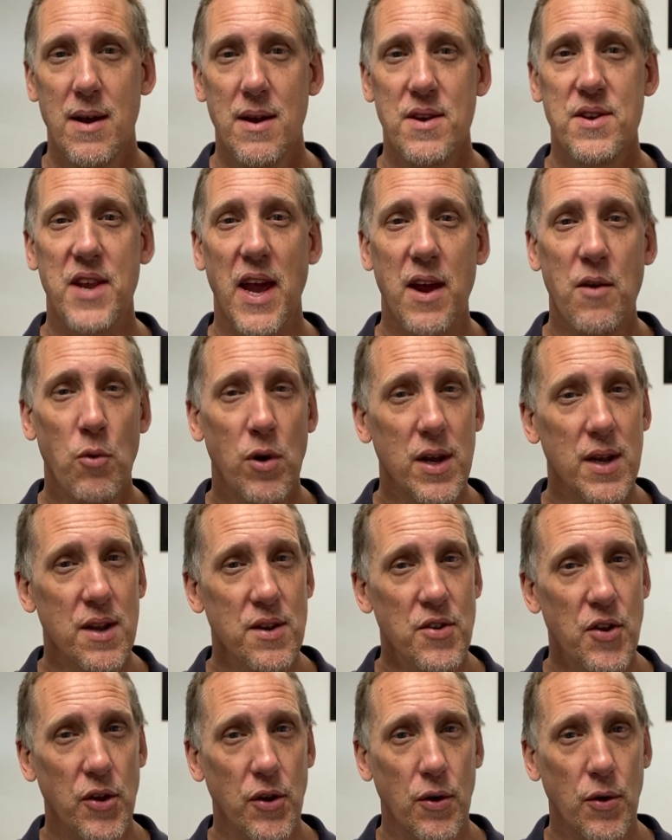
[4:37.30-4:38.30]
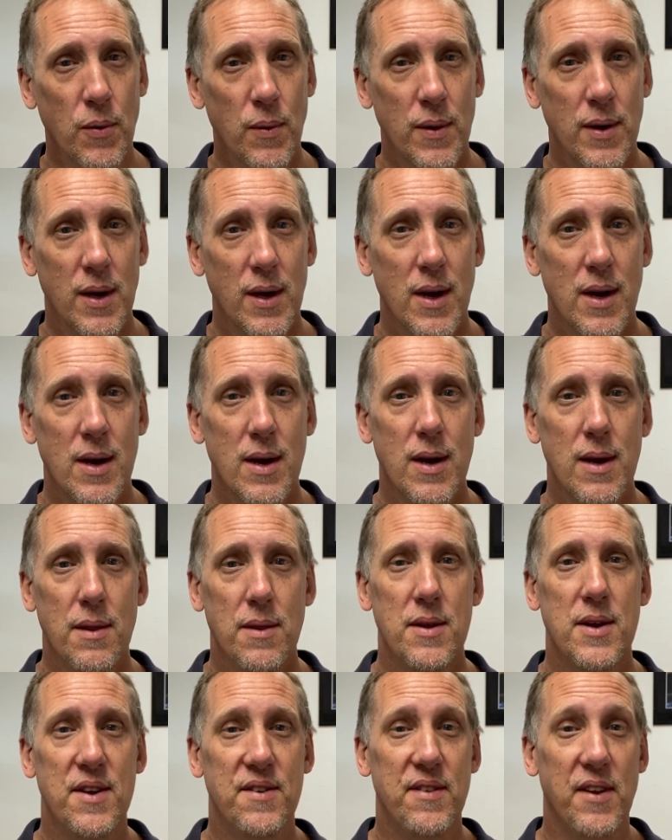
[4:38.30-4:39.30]
Day 1 and 2
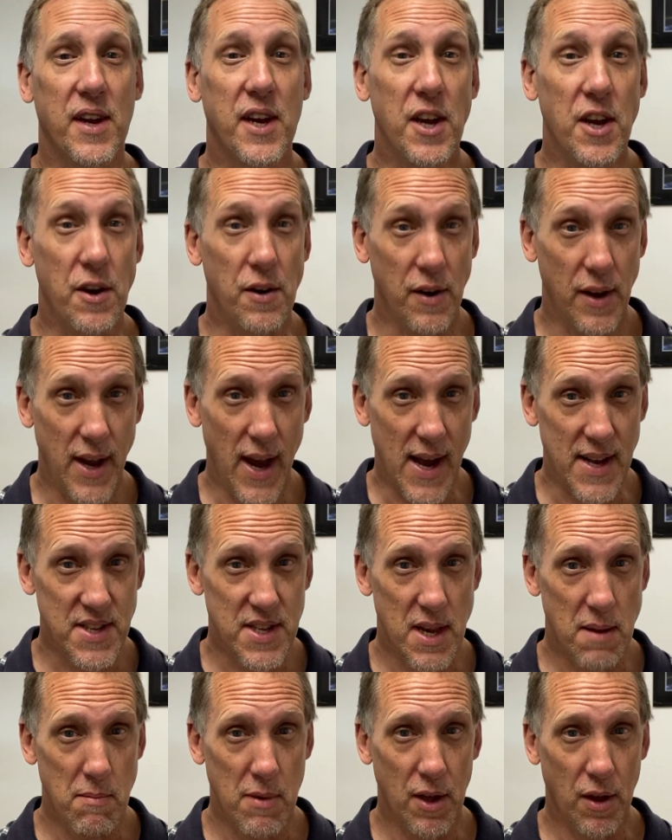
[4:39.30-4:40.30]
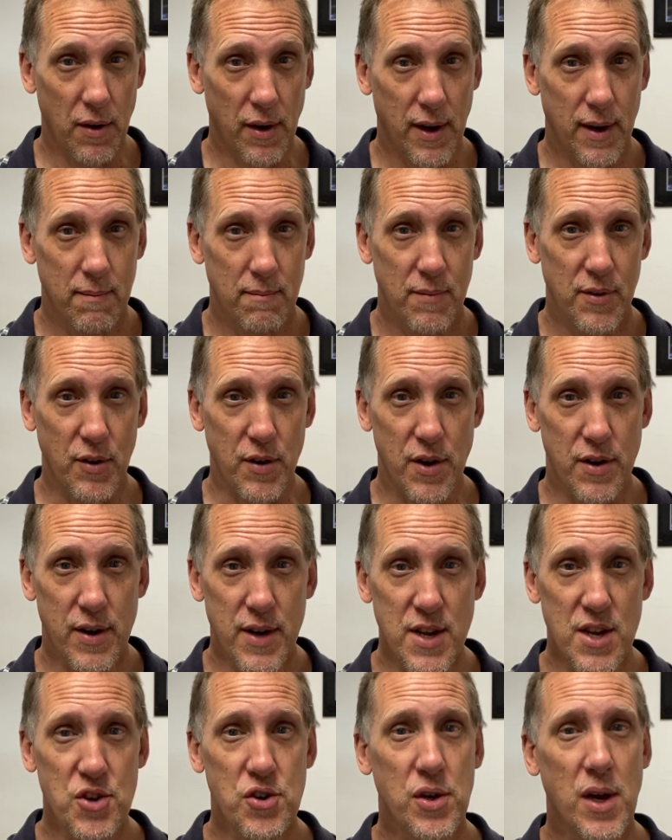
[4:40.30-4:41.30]
is the curiosity builder. So your
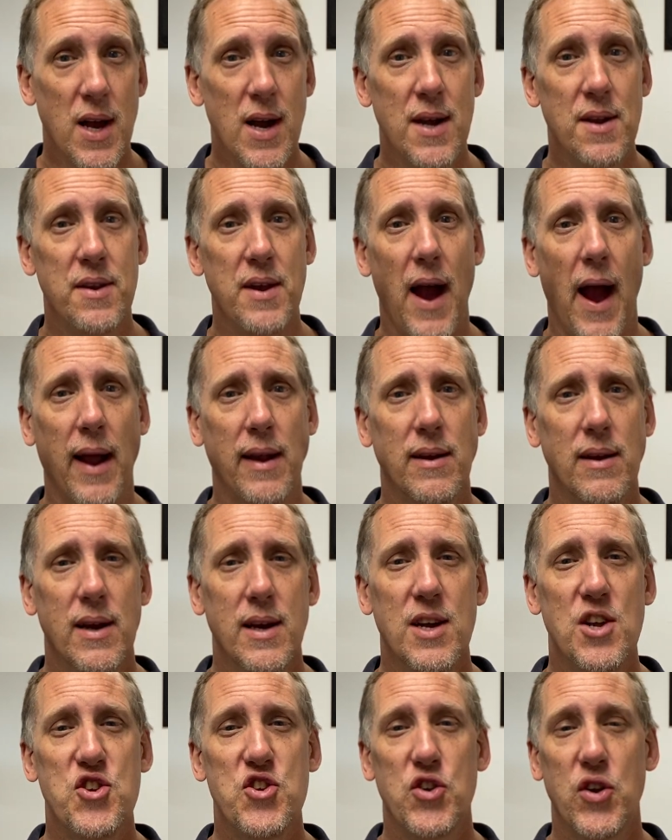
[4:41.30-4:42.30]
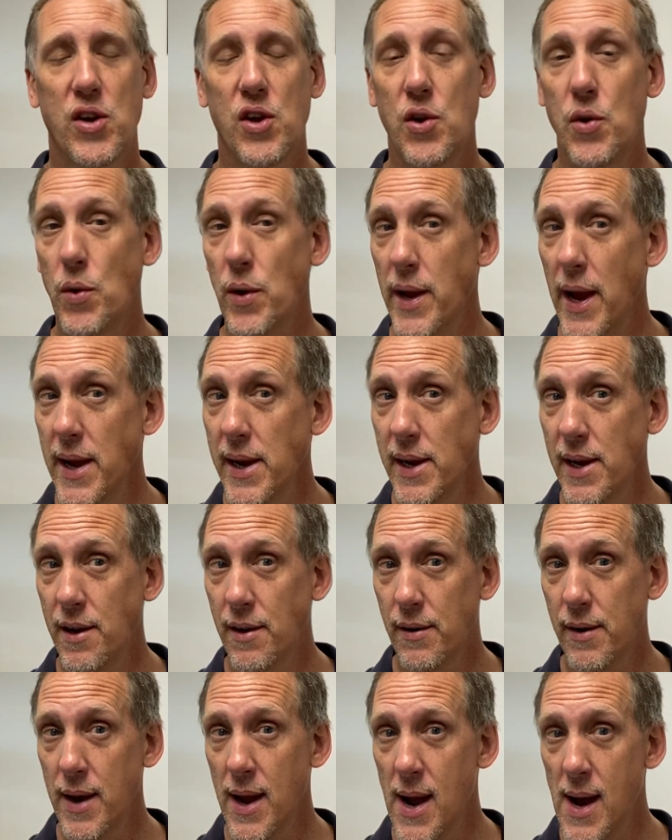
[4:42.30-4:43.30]
initial contact should create
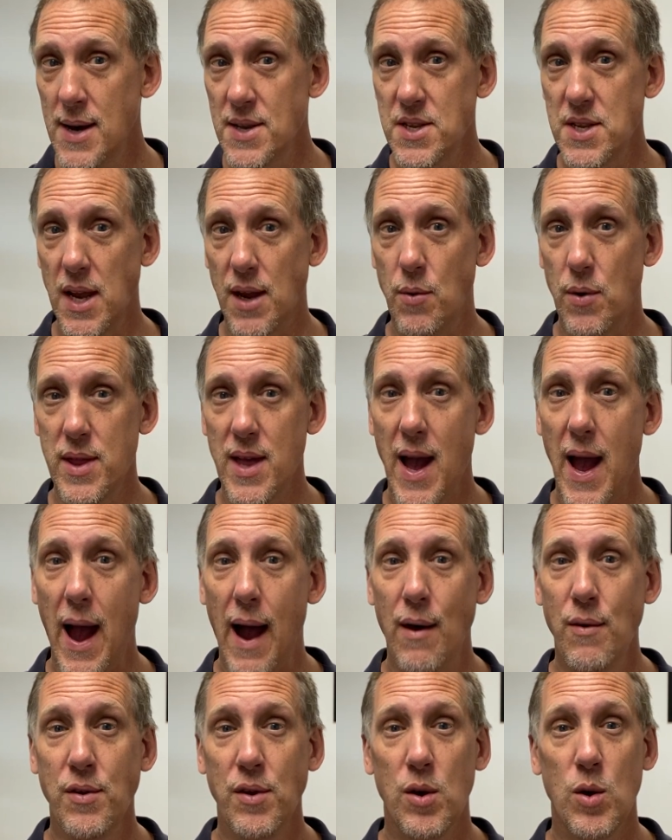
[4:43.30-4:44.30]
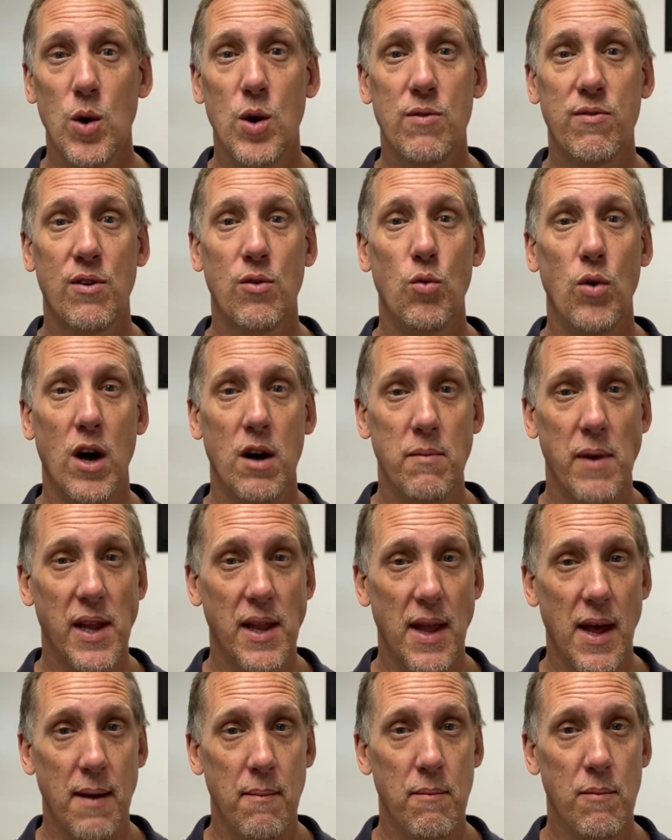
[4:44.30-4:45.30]
curiosity without overwhelming
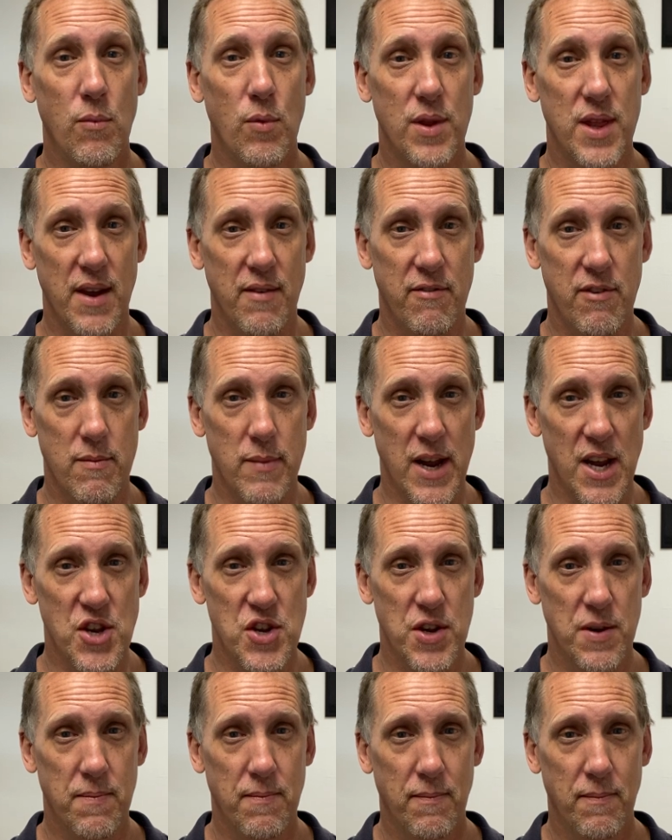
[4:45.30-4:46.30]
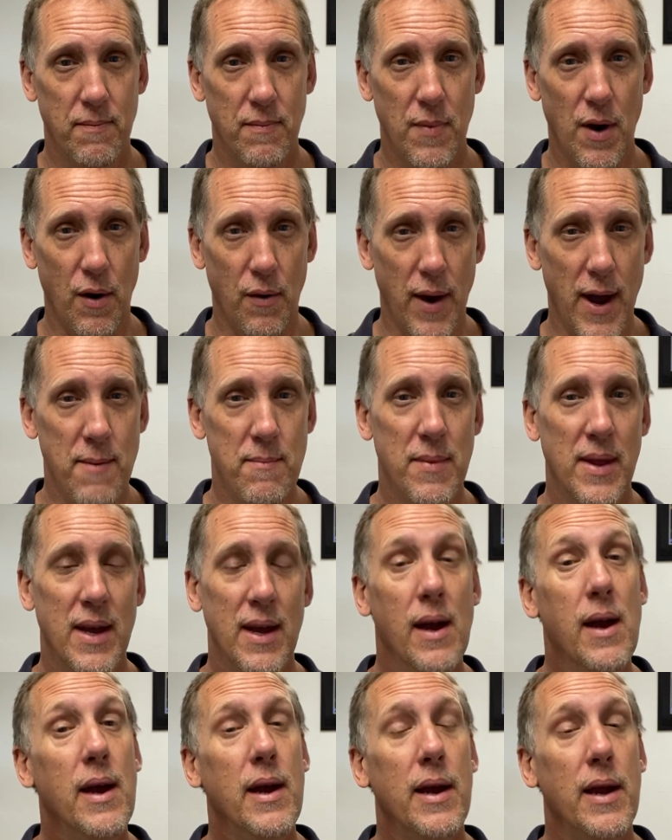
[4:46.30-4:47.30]
them with information. All right,
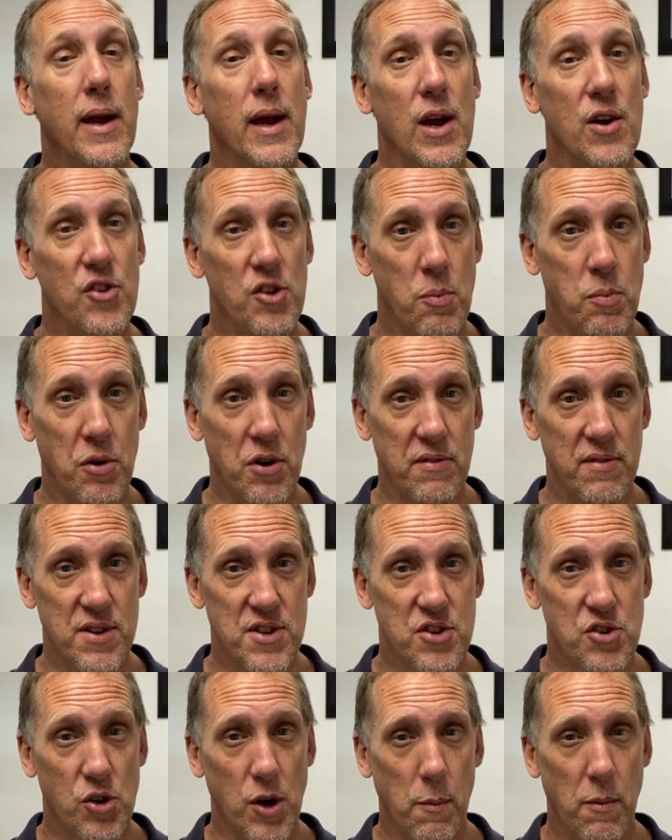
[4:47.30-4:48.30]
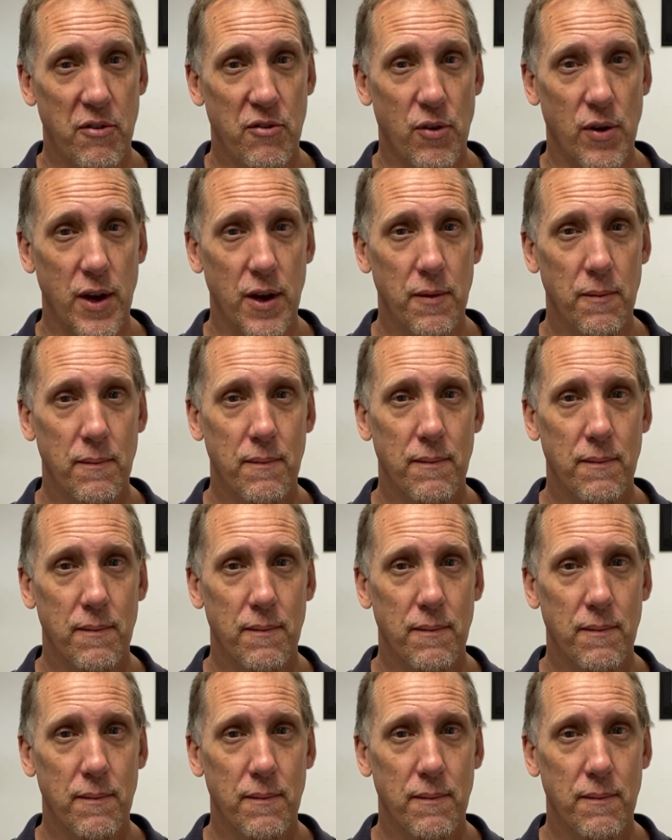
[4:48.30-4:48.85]
here's a proven script for you.